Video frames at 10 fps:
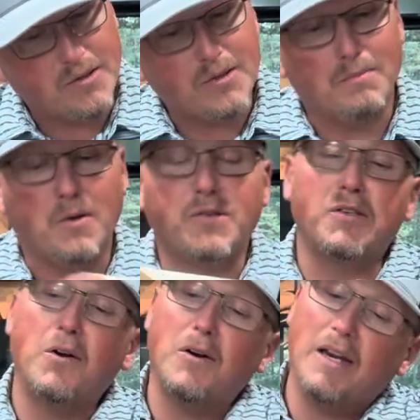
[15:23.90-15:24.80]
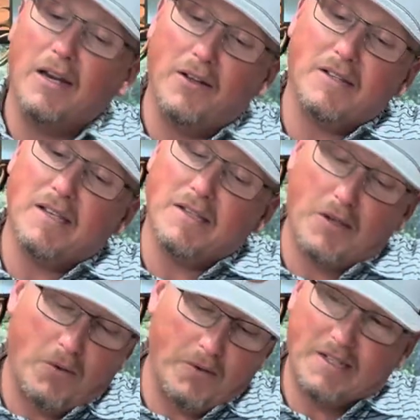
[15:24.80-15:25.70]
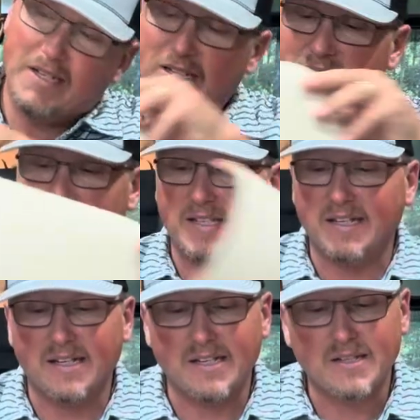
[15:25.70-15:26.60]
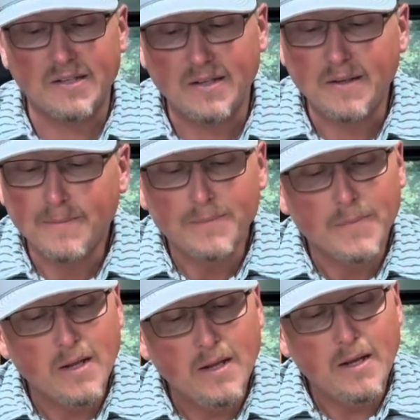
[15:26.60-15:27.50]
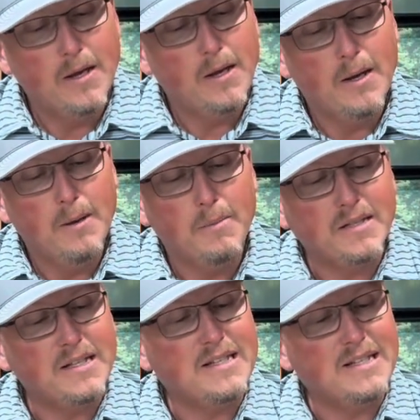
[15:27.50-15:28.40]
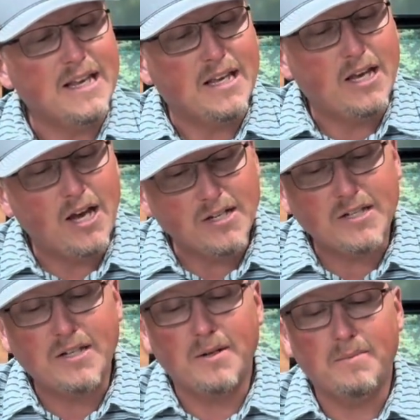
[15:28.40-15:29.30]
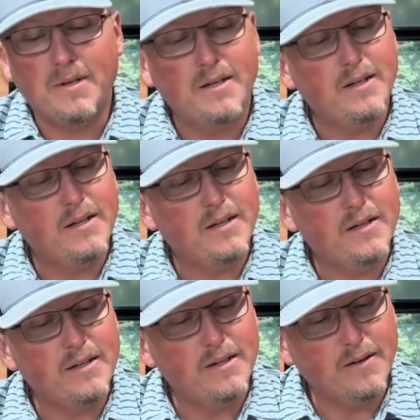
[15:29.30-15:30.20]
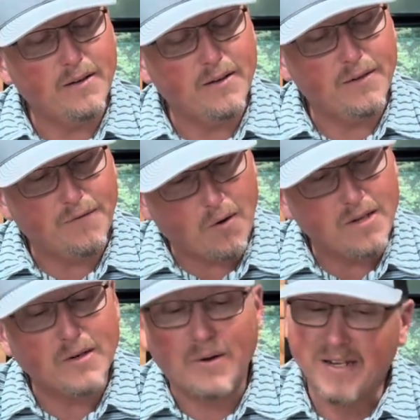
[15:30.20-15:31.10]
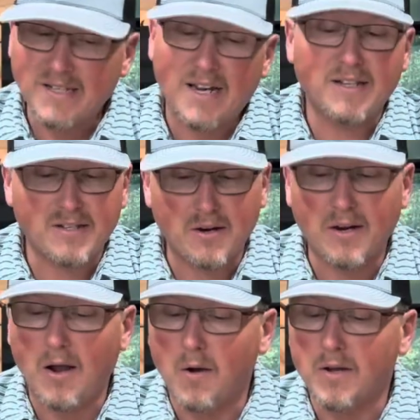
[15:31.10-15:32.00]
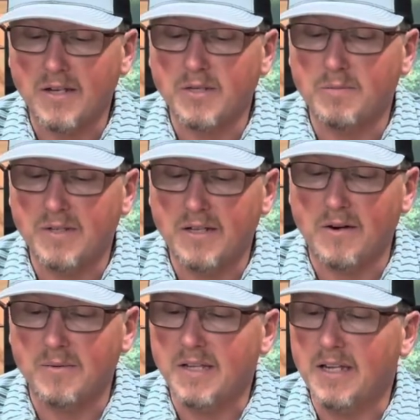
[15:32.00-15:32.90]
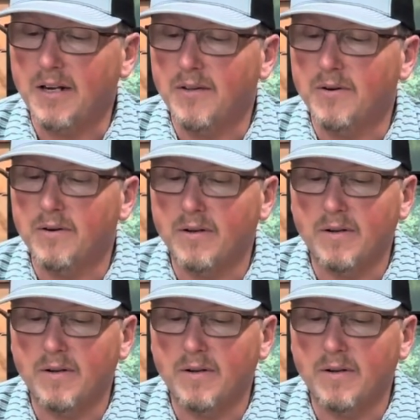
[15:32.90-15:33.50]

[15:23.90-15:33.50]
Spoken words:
most certainly looks as old as it states it is. But this is a custom, as far as, well, it's not necessarily all customs either. I'm seeing other,